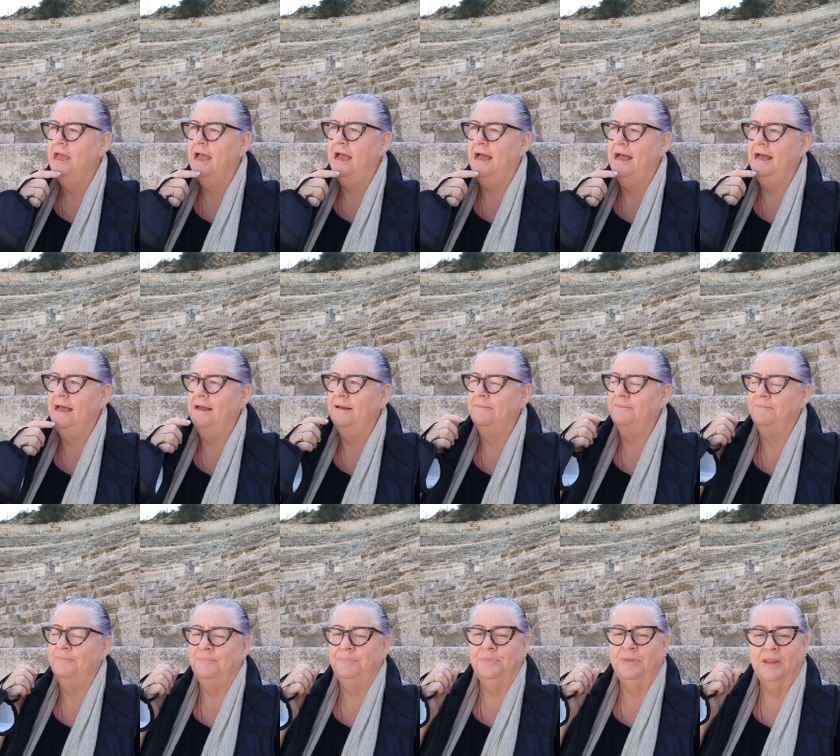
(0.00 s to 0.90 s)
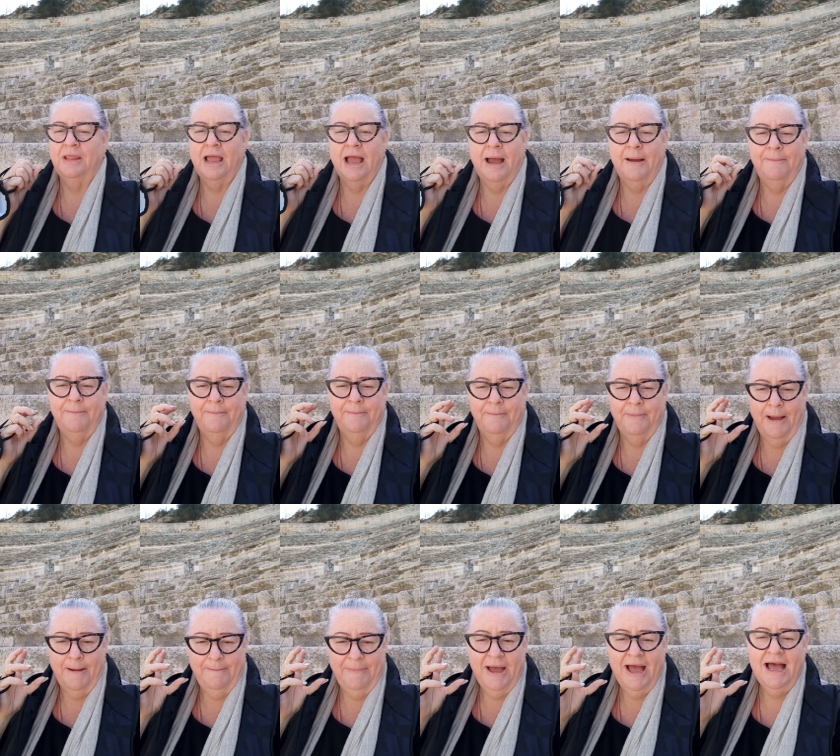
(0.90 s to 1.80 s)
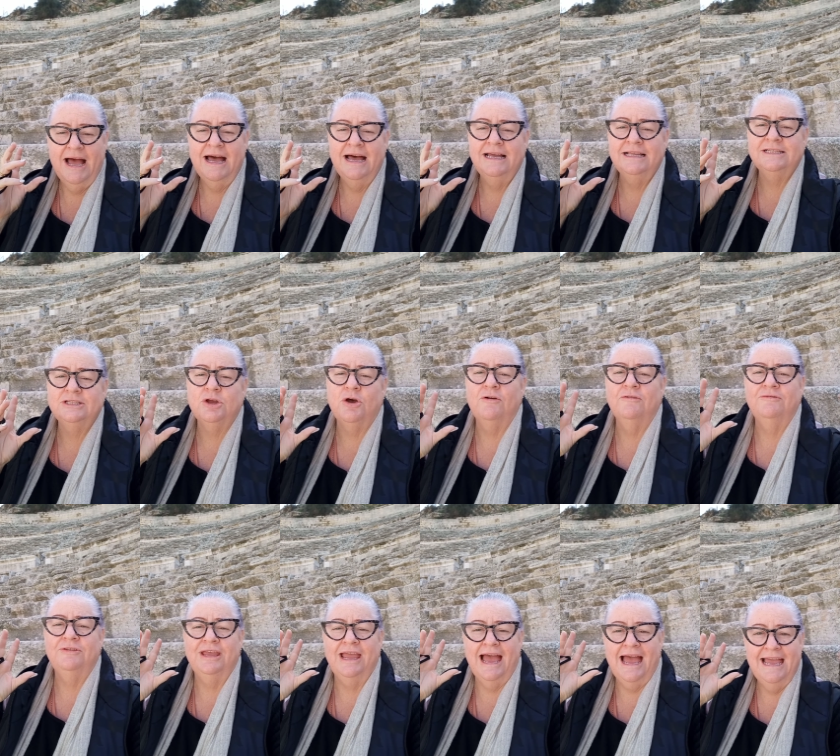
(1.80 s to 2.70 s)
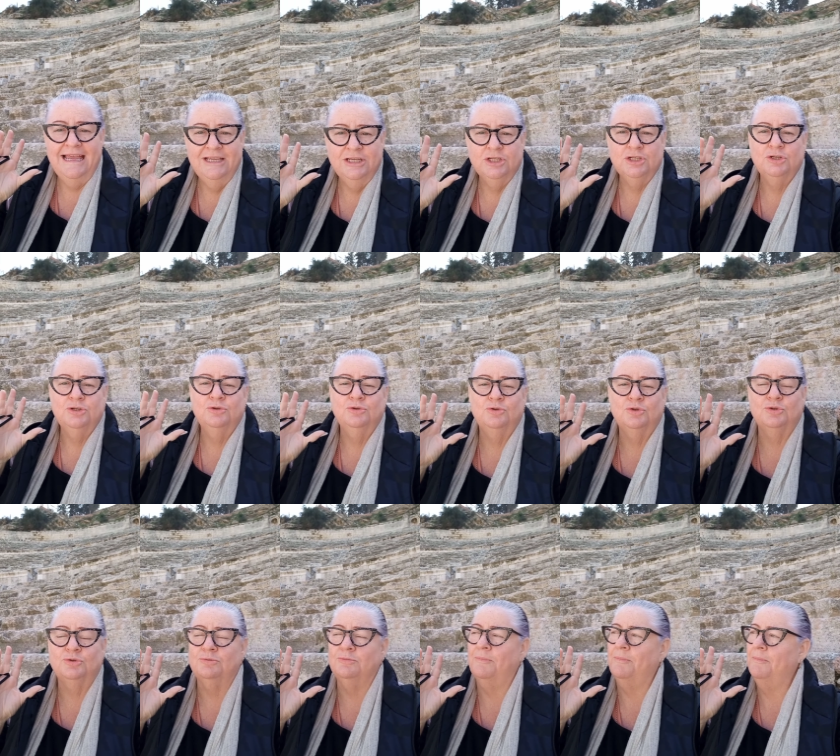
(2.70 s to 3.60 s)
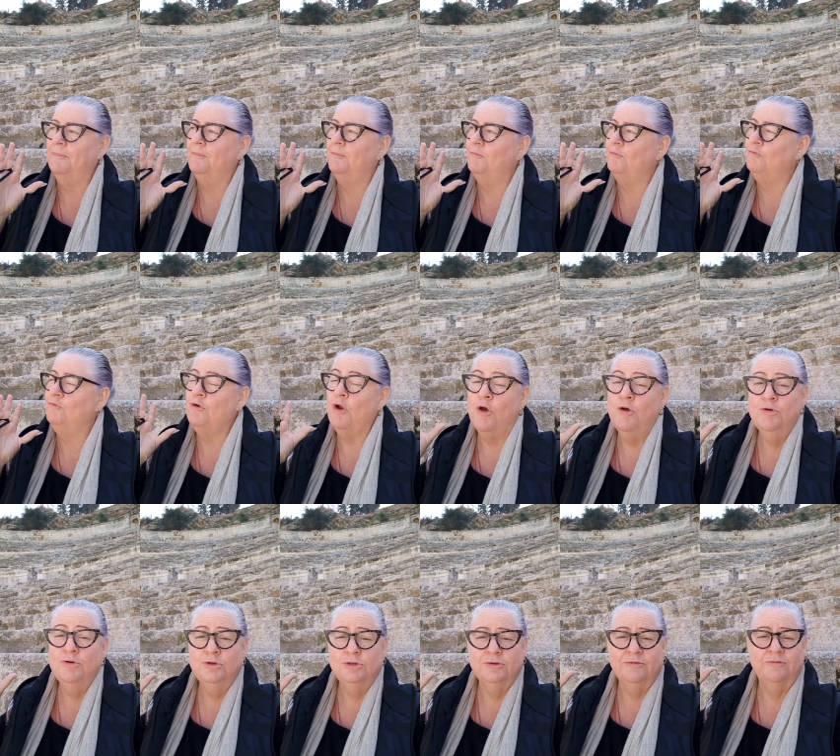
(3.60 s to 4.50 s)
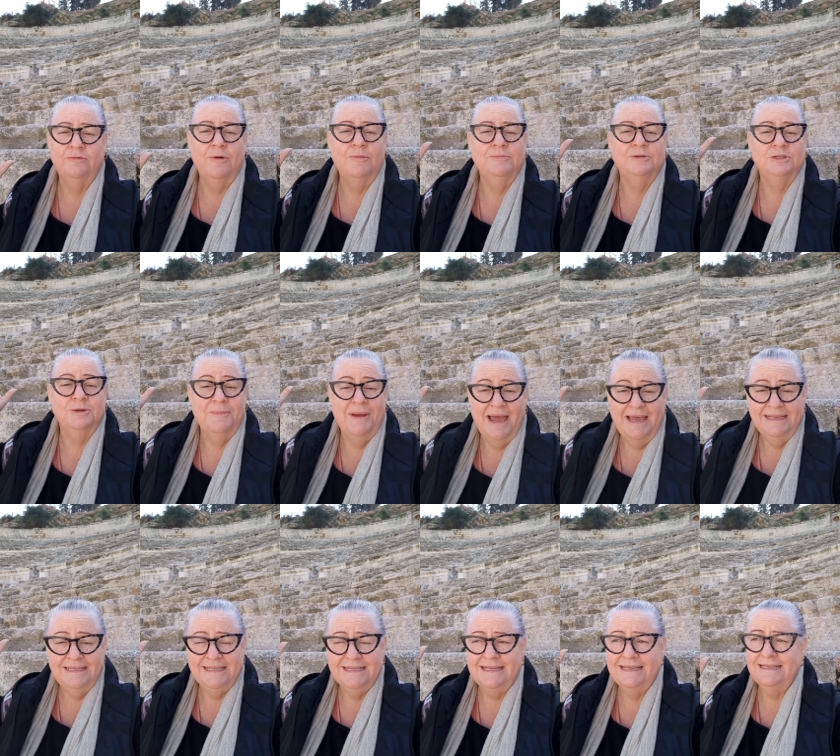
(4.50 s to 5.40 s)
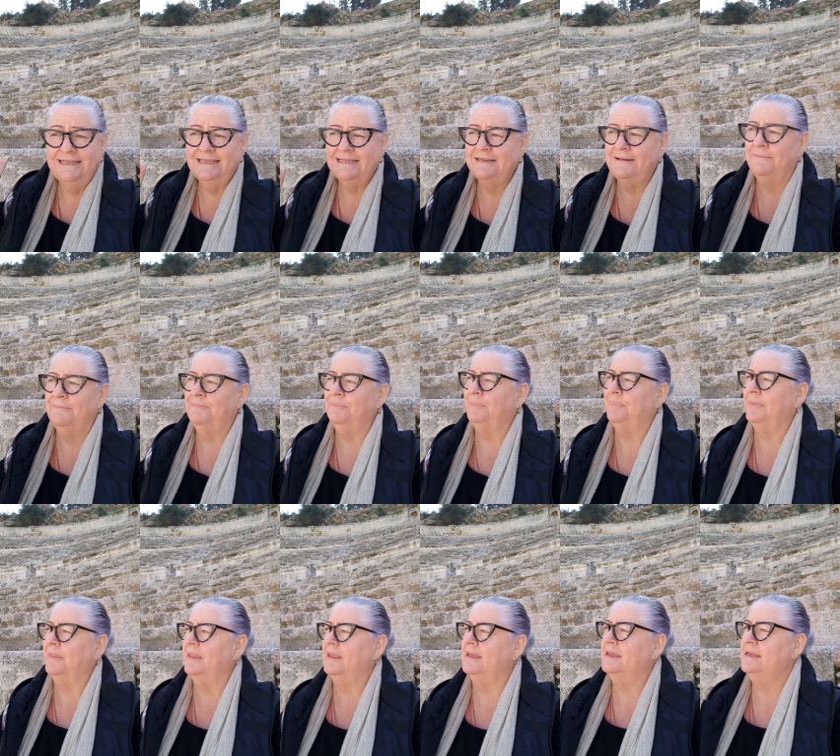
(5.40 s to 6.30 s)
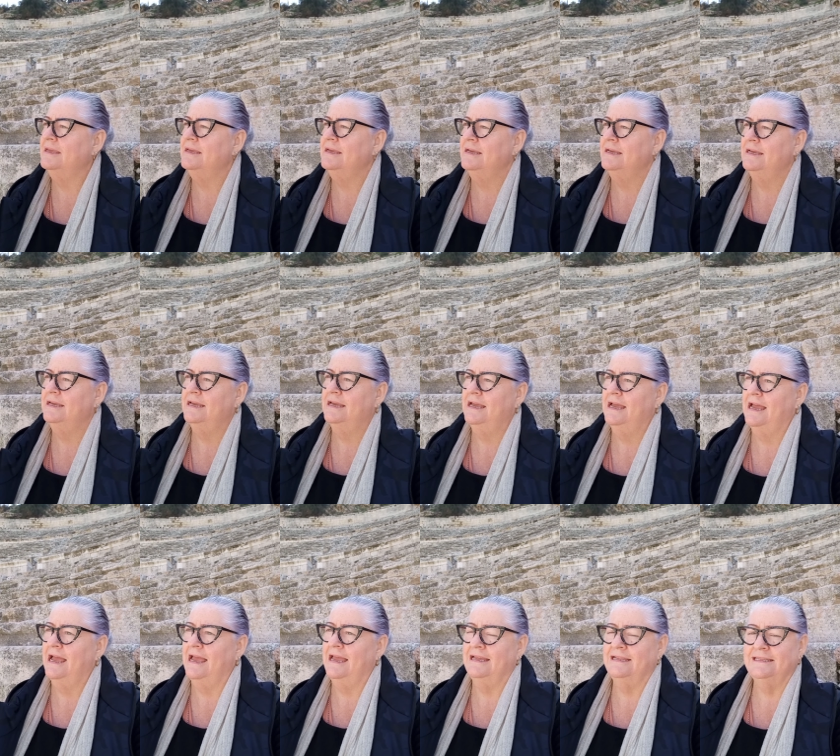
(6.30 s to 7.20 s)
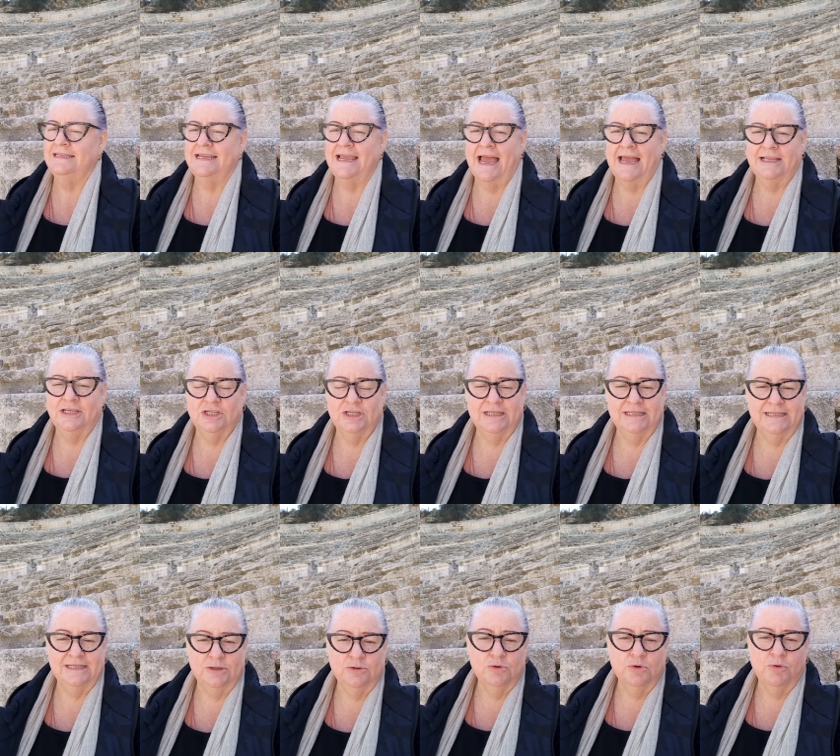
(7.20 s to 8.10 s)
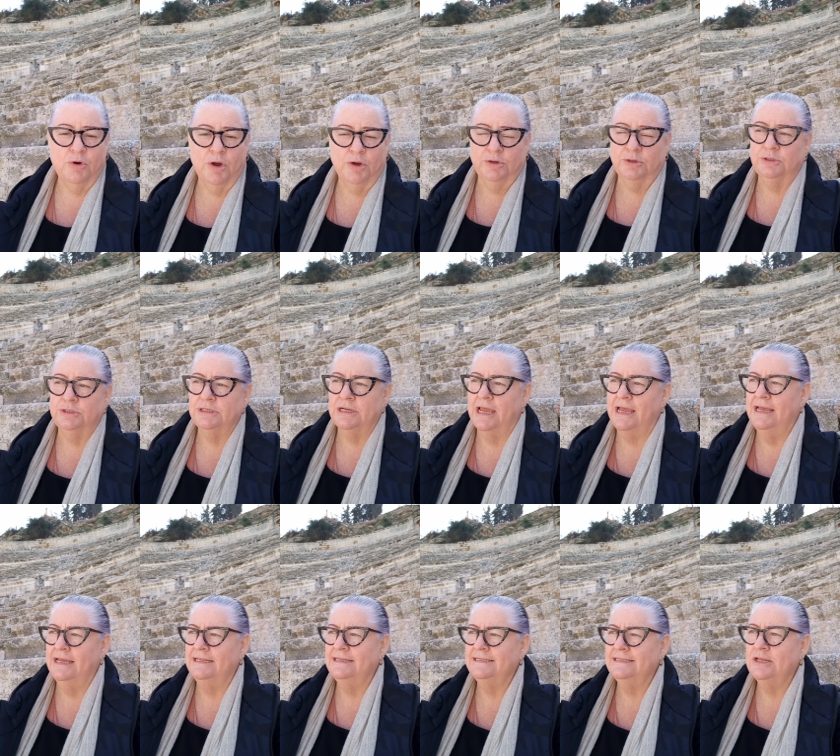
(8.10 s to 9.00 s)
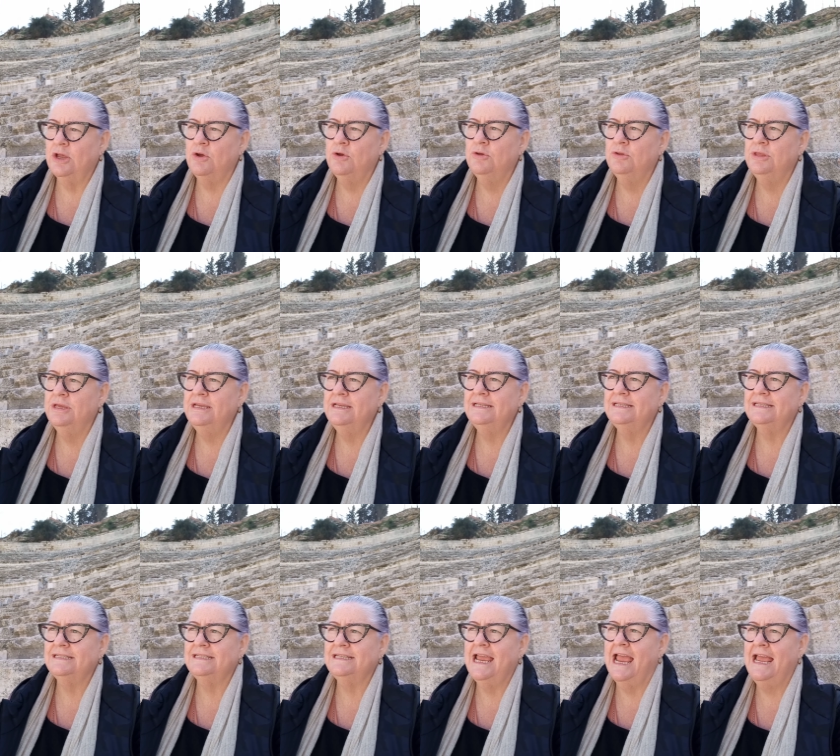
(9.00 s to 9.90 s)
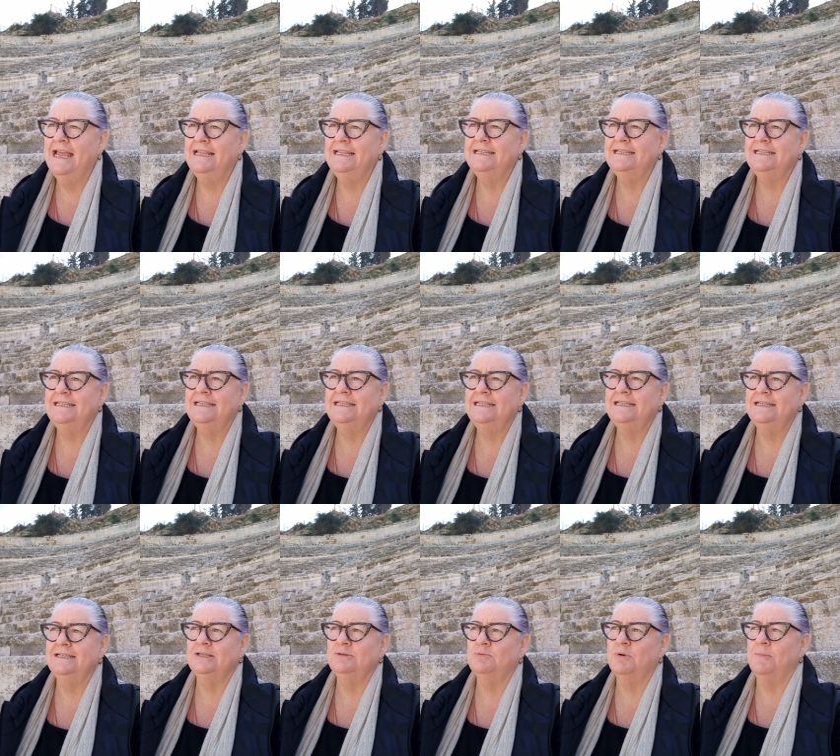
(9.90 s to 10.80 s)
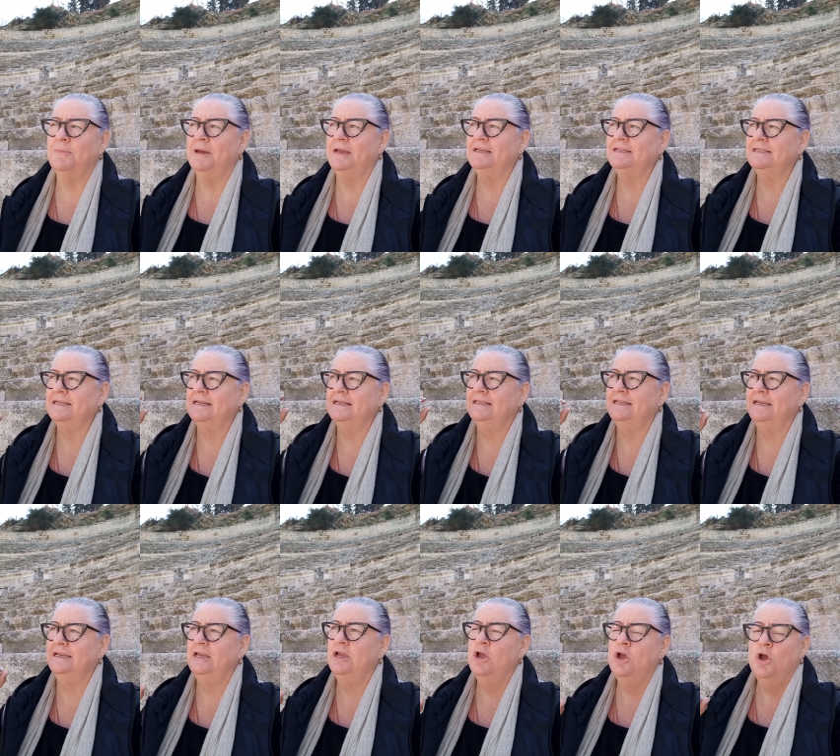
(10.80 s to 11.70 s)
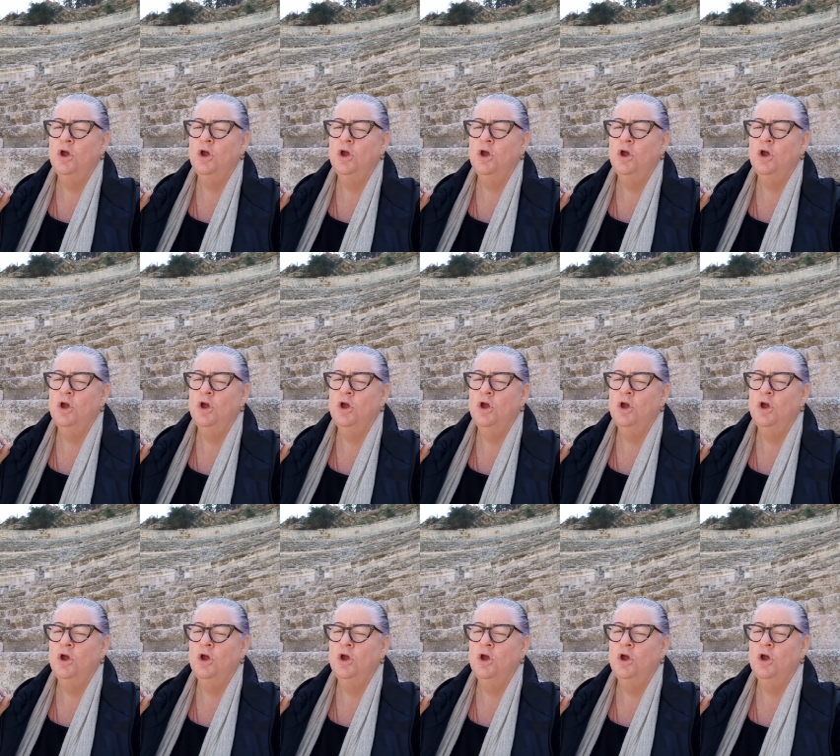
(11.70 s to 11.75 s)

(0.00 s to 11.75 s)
um, a, a, part of the ancient road from Damascus and the ancient Silk Road. And so these 10 cities were basically